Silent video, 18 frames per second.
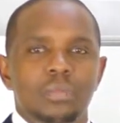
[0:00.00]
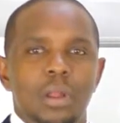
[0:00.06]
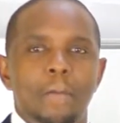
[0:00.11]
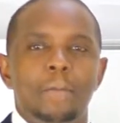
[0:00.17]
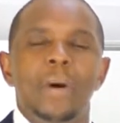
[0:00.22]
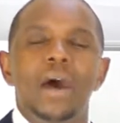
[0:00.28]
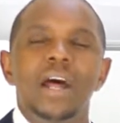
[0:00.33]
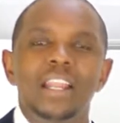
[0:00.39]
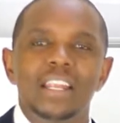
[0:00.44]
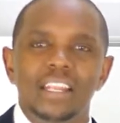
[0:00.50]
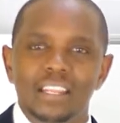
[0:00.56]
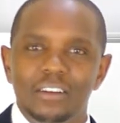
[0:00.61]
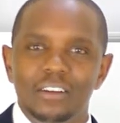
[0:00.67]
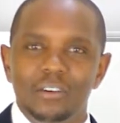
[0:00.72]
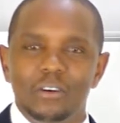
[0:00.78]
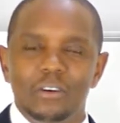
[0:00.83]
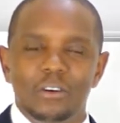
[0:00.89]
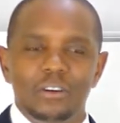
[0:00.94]
money,
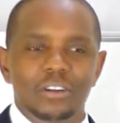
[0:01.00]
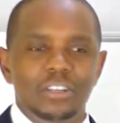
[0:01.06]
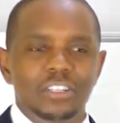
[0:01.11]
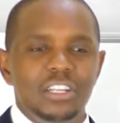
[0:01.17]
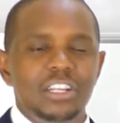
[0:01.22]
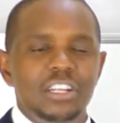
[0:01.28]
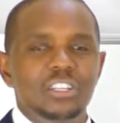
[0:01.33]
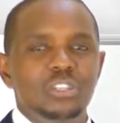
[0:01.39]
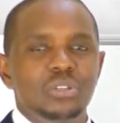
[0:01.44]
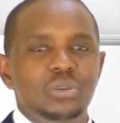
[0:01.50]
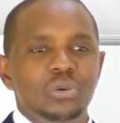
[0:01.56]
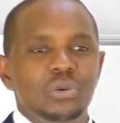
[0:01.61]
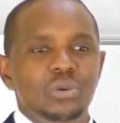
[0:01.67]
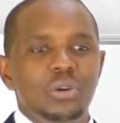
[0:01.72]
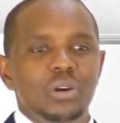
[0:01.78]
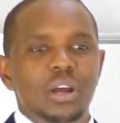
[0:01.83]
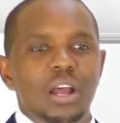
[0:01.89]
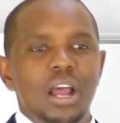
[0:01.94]
or
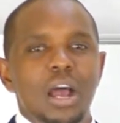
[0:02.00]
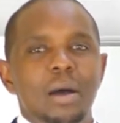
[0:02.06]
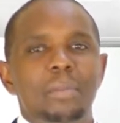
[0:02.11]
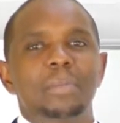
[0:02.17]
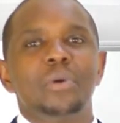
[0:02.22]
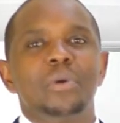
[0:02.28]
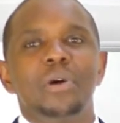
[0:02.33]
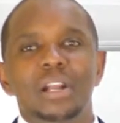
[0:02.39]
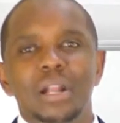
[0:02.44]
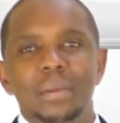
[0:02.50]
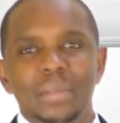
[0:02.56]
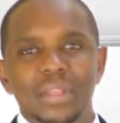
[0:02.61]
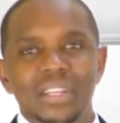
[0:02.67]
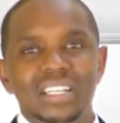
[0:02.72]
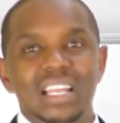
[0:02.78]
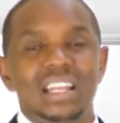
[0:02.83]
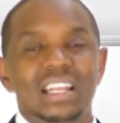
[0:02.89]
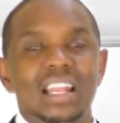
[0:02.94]
into a program
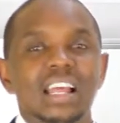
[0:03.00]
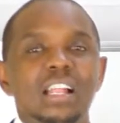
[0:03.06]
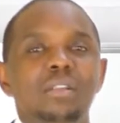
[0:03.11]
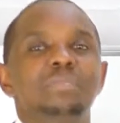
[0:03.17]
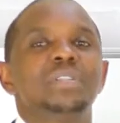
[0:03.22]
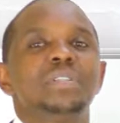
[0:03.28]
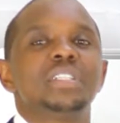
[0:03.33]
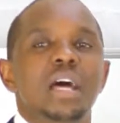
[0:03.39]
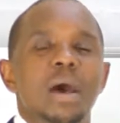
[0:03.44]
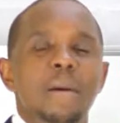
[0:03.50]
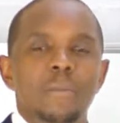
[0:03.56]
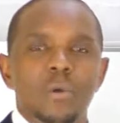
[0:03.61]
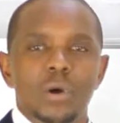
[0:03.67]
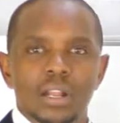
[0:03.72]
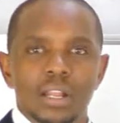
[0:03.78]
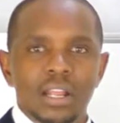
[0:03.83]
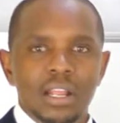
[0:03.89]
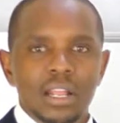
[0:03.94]
that can help
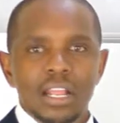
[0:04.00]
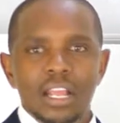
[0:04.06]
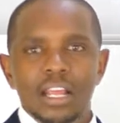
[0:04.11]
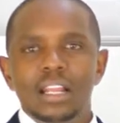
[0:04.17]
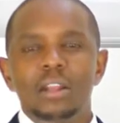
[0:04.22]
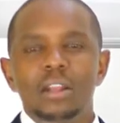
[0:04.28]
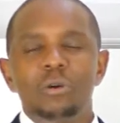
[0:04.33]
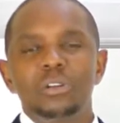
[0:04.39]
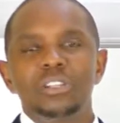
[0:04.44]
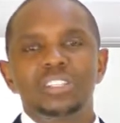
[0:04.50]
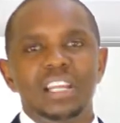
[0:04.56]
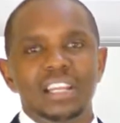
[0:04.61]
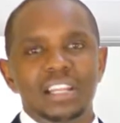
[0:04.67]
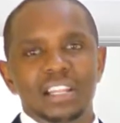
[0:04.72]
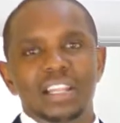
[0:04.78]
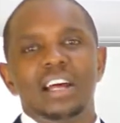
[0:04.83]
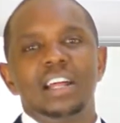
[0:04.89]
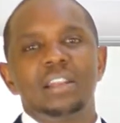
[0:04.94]
someone, and
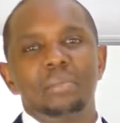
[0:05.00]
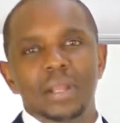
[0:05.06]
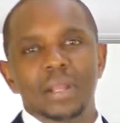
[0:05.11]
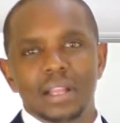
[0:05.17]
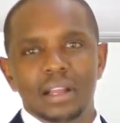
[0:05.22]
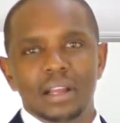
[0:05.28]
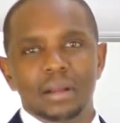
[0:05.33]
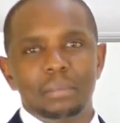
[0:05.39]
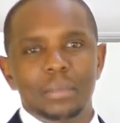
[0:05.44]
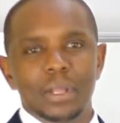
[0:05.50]
alongside that make